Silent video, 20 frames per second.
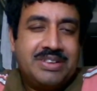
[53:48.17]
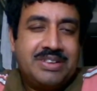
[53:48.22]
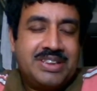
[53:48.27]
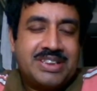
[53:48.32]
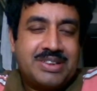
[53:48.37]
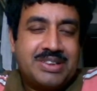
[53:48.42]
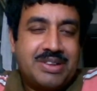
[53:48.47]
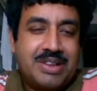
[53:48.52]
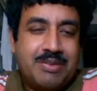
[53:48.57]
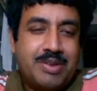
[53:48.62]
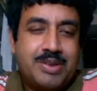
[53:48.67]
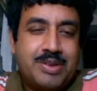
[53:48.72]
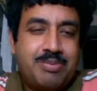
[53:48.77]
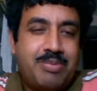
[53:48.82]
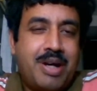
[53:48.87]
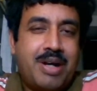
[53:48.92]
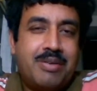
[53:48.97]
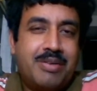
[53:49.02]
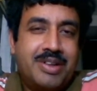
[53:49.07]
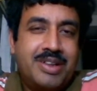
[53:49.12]
It's not about
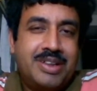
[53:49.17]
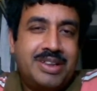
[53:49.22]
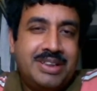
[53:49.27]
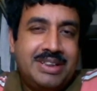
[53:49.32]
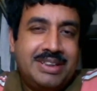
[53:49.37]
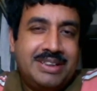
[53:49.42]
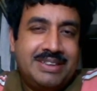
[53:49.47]
power.